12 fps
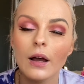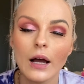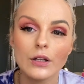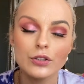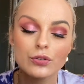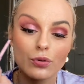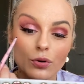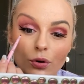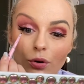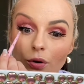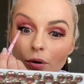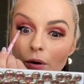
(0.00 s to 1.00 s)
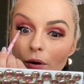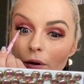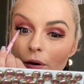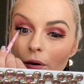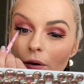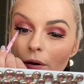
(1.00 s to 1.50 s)
and draw
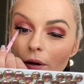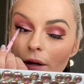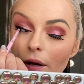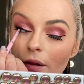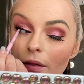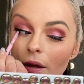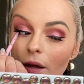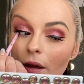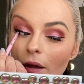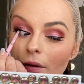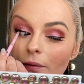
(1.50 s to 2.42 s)
underneath here.